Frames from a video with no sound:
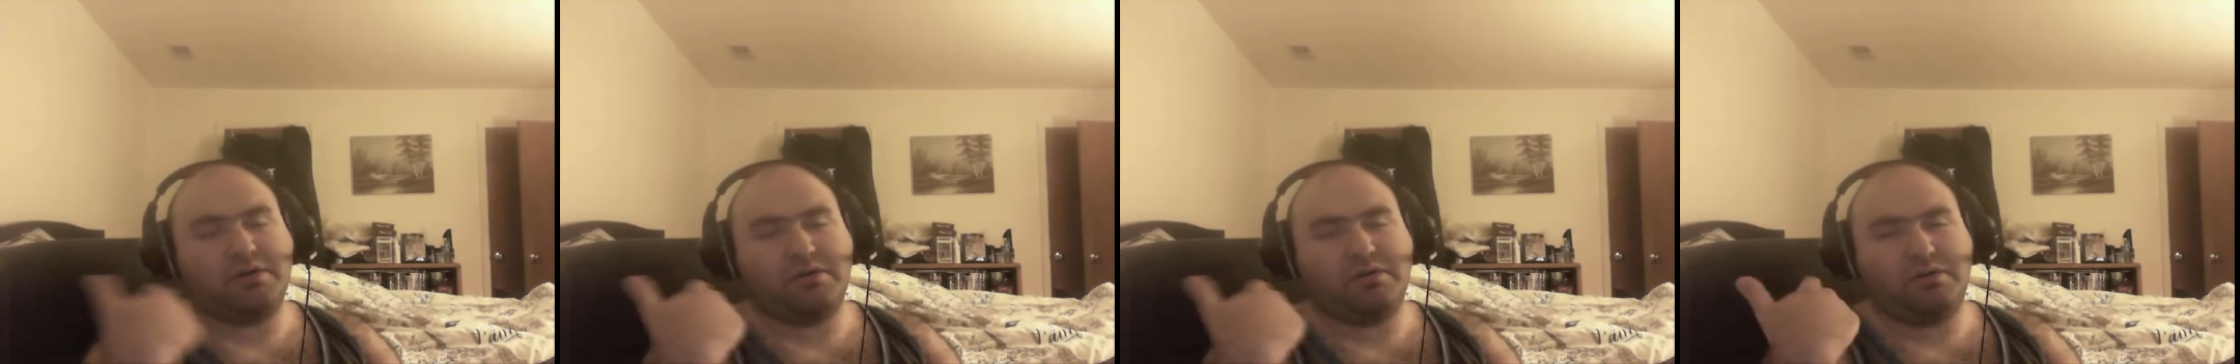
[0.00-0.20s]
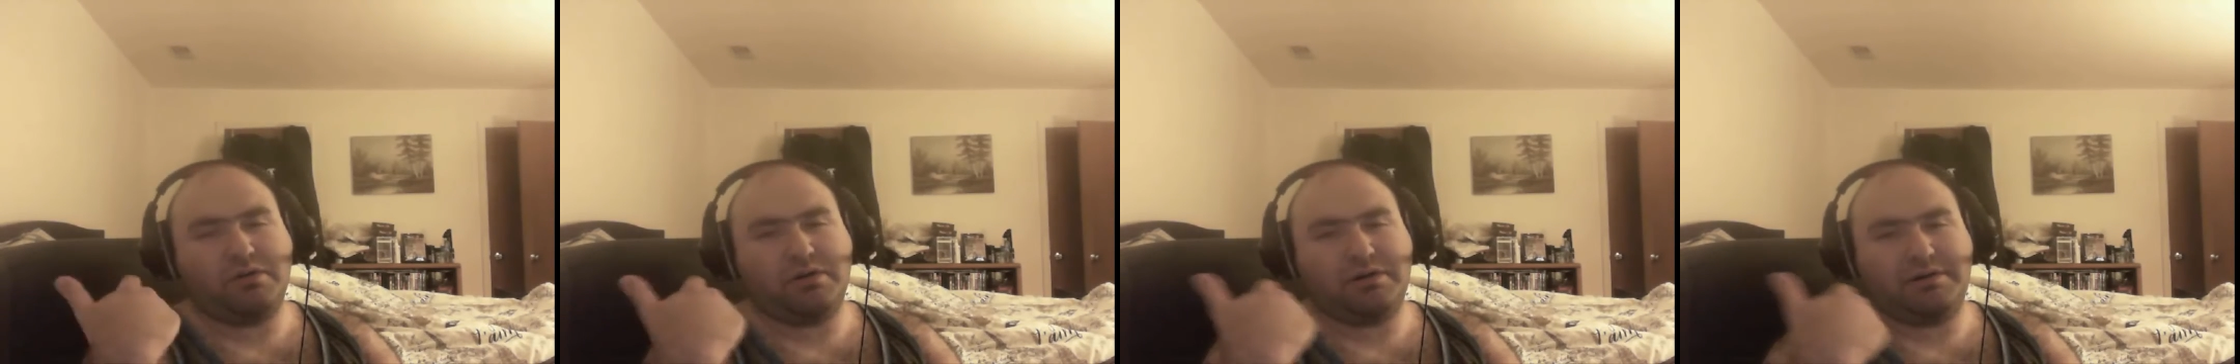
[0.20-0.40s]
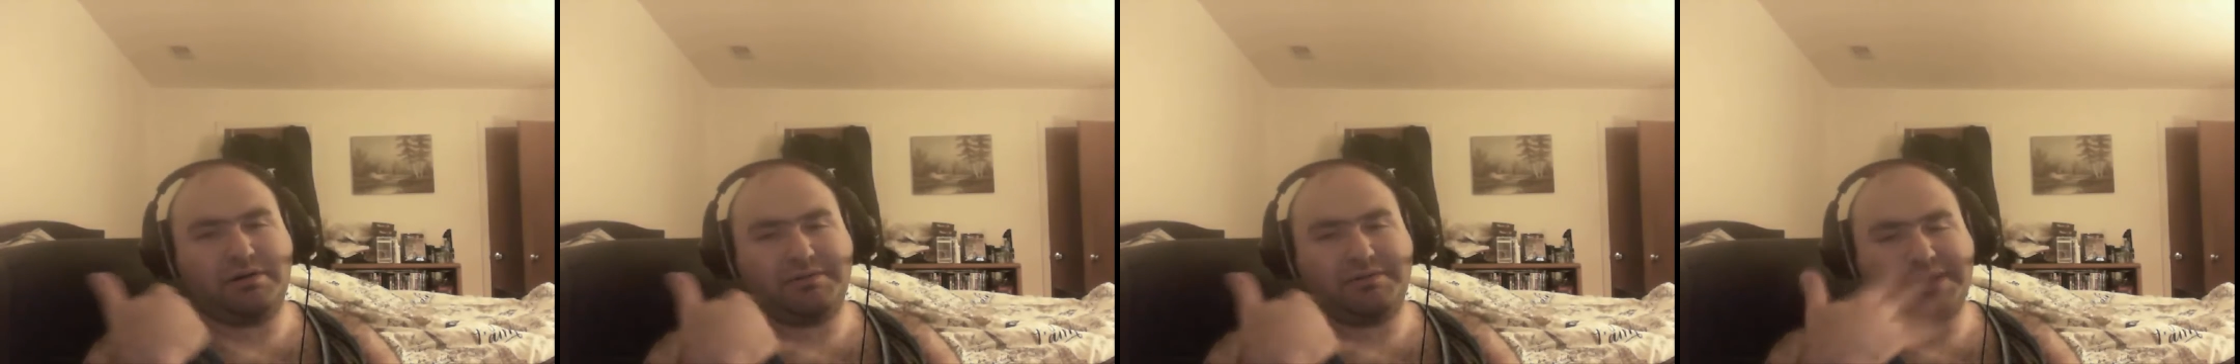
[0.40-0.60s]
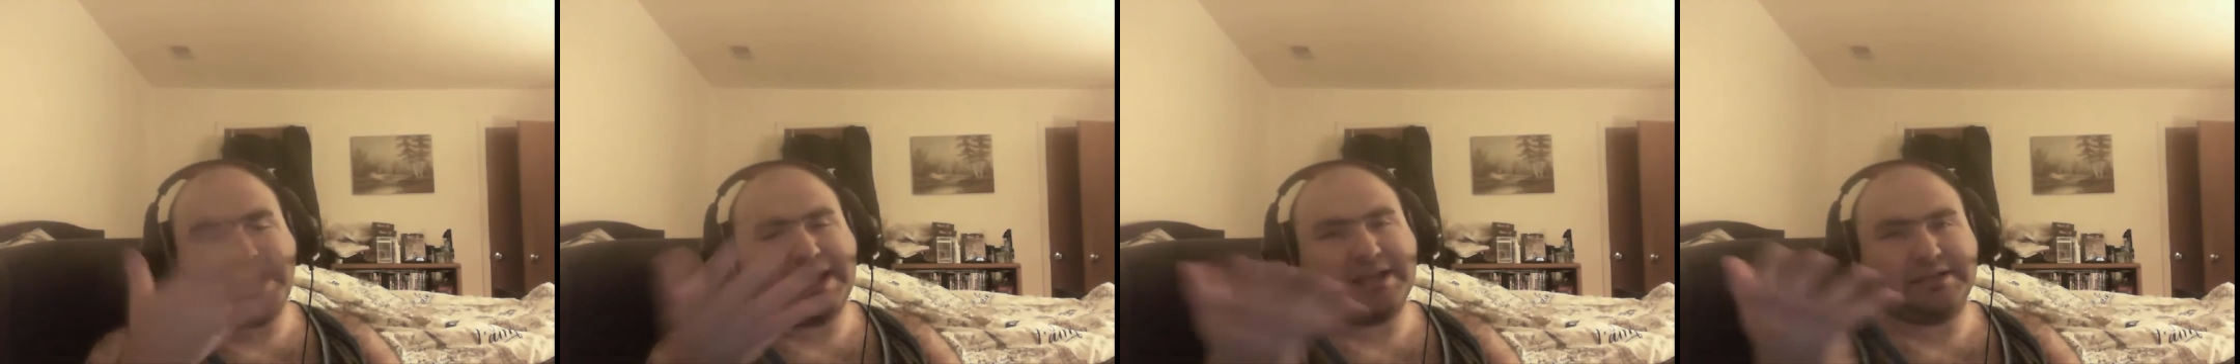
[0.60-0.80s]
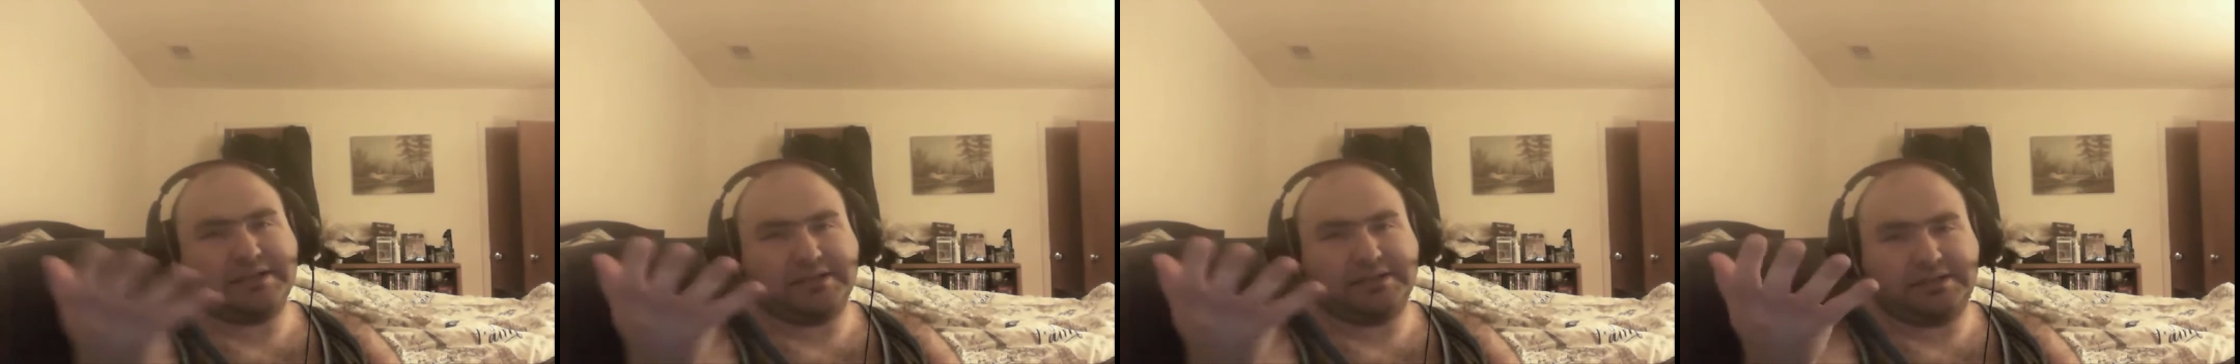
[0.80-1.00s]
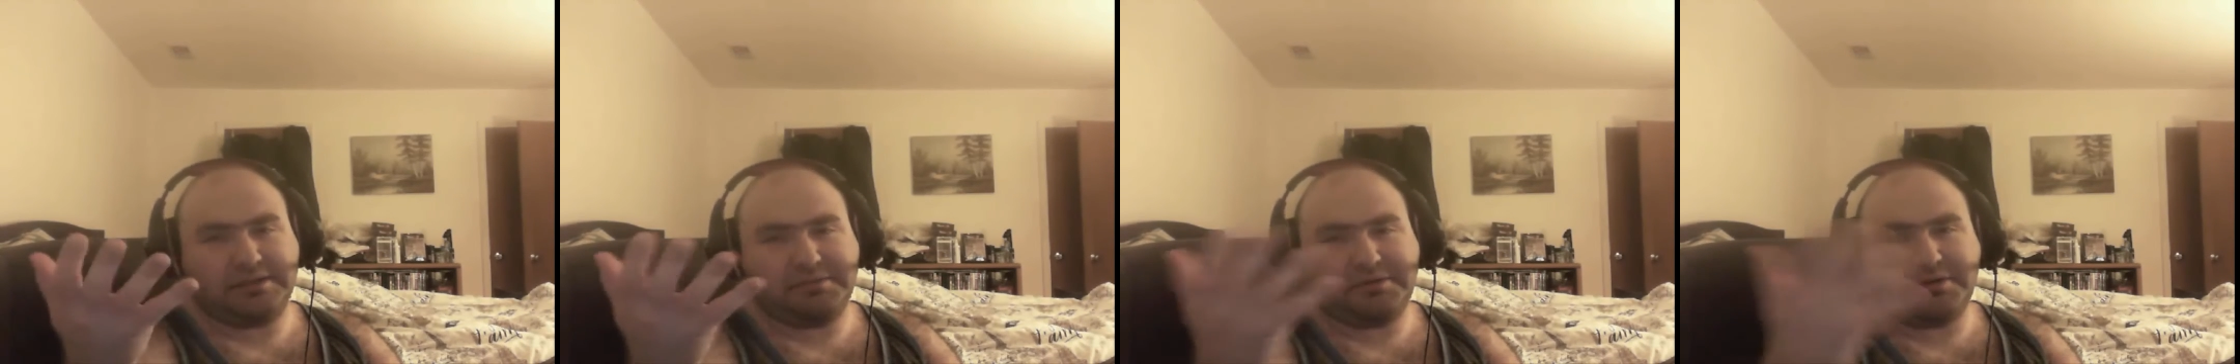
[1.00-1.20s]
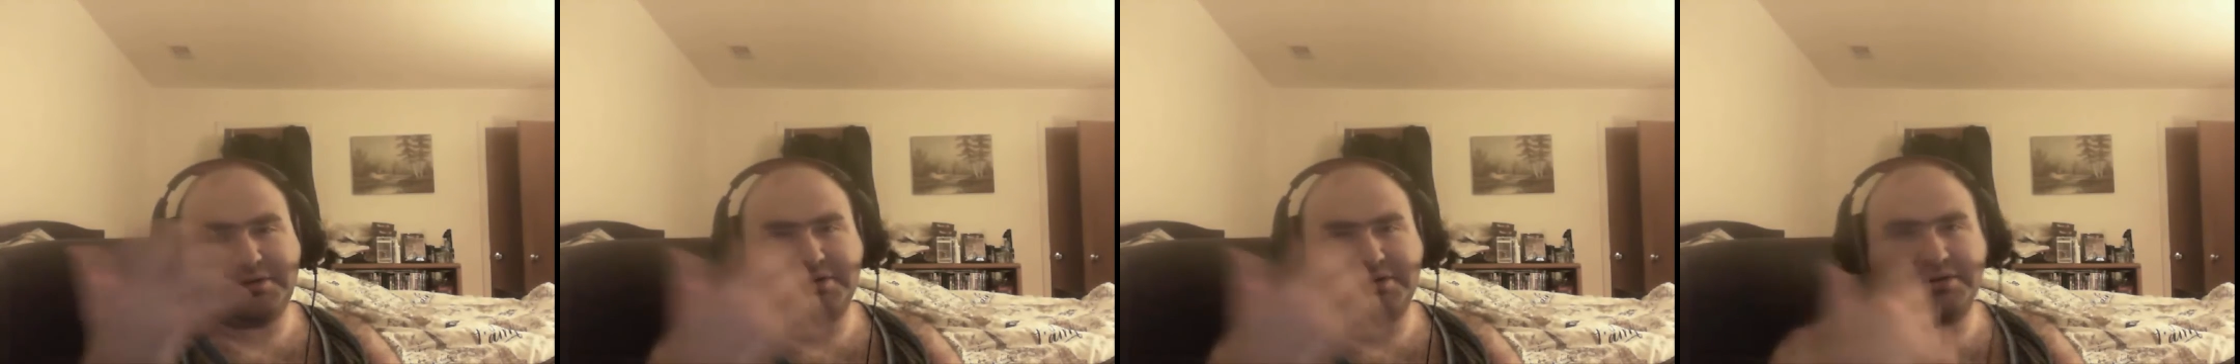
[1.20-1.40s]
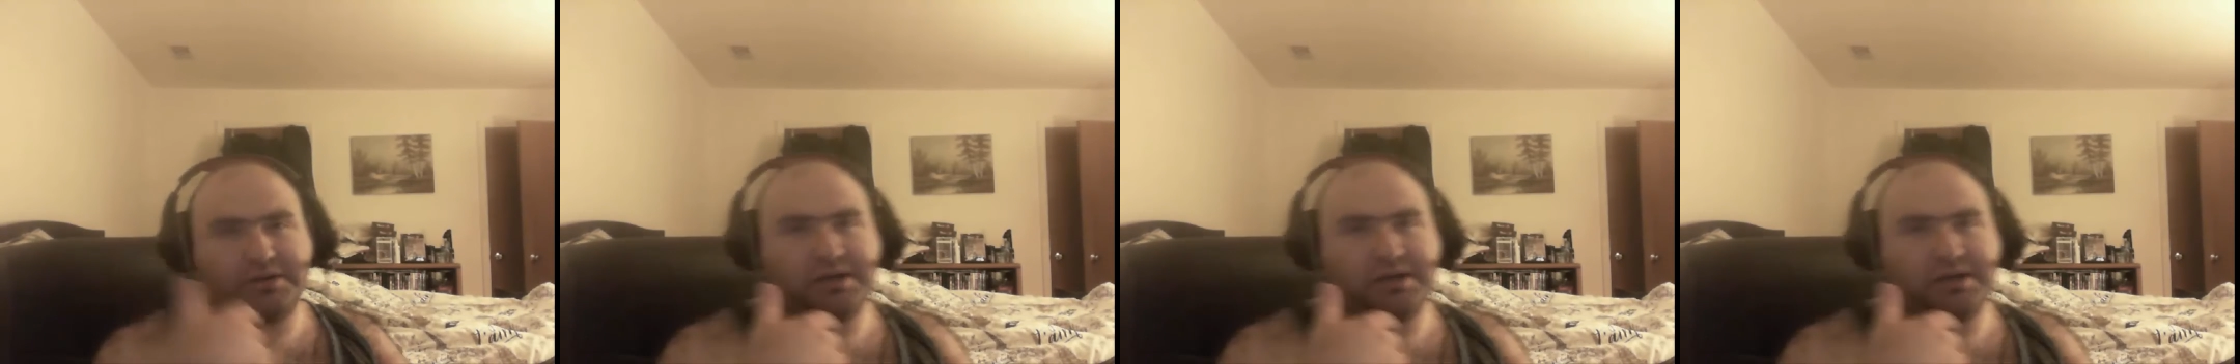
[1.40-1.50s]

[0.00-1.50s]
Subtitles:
Or yeah, just let me know your